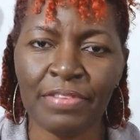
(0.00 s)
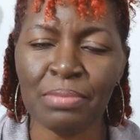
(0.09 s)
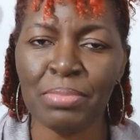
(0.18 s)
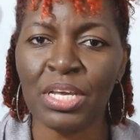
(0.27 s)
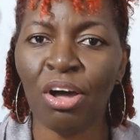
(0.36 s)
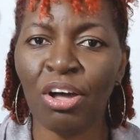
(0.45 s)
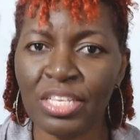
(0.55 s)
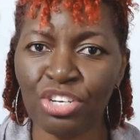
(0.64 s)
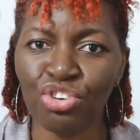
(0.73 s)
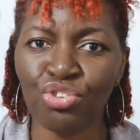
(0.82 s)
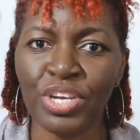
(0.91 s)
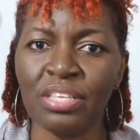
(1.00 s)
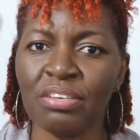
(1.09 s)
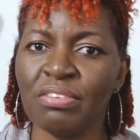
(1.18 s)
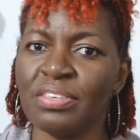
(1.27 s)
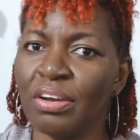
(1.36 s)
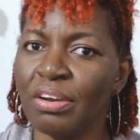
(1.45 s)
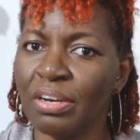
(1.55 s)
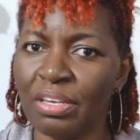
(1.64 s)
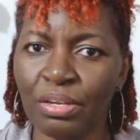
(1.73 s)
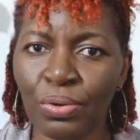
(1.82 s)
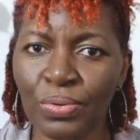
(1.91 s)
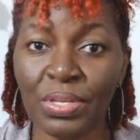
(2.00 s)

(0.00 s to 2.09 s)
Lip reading: to be content creators or, you know.